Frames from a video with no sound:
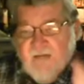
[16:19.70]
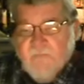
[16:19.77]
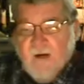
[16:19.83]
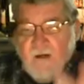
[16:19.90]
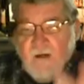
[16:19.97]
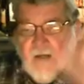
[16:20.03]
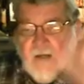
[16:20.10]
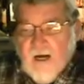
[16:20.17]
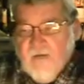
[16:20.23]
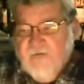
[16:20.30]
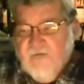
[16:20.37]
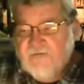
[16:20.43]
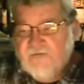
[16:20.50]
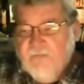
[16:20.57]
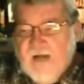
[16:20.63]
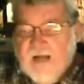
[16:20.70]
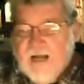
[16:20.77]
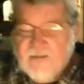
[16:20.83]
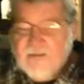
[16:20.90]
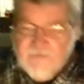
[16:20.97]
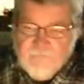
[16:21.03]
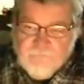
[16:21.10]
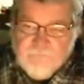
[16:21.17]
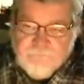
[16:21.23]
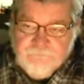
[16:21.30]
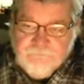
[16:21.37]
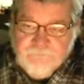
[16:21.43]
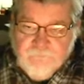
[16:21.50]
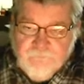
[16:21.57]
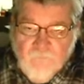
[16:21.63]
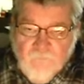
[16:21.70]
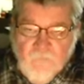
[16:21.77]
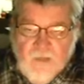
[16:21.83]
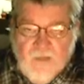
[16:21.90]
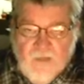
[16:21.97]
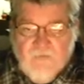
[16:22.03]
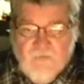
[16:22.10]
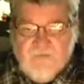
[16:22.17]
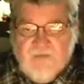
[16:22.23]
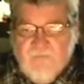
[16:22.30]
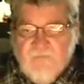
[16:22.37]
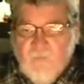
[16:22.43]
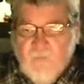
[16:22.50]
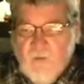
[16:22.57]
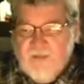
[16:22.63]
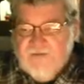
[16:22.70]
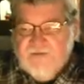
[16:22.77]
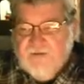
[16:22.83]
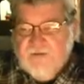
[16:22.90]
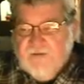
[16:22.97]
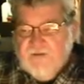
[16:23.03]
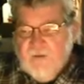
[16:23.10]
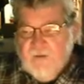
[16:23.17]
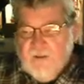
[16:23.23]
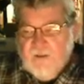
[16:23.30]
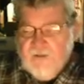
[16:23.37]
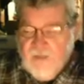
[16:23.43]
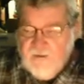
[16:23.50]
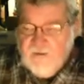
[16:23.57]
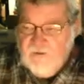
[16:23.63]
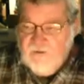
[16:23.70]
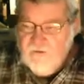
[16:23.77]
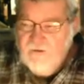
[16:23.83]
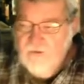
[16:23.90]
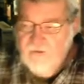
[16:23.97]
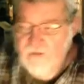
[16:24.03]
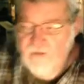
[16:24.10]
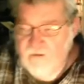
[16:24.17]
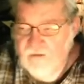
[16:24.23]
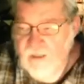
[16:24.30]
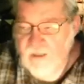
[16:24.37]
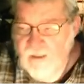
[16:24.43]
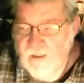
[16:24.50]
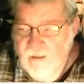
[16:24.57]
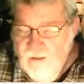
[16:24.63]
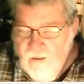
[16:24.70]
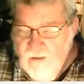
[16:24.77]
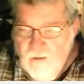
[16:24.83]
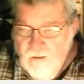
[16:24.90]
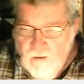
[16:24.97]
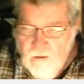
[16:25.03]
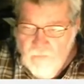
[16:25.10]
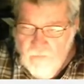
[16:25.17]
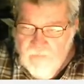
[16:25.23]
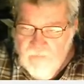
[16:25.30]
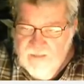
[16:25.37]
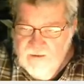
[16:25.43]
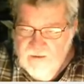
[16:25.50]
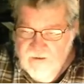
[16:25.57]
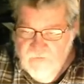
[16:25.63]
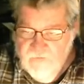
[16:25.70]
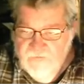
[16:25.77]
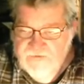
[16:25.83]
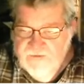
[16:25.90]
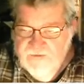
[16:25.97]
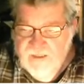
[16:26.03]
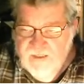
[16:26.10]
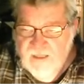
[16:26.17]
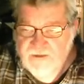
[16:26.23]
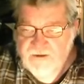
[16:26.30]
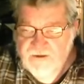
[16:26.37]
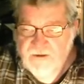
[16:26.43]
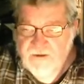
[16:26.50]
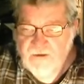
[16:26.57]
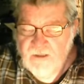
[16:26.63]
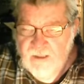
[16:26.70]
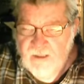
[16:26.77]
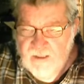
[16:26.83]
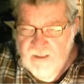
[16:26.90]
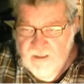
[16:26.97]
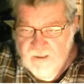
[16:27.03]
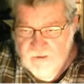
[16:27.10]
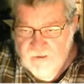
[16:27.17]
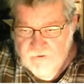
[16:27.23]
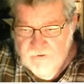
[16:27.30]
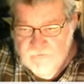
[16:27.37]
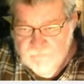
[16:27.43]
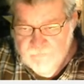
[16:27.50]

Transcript: part out of this box, and there's several ways you could do it. You could make another sketch and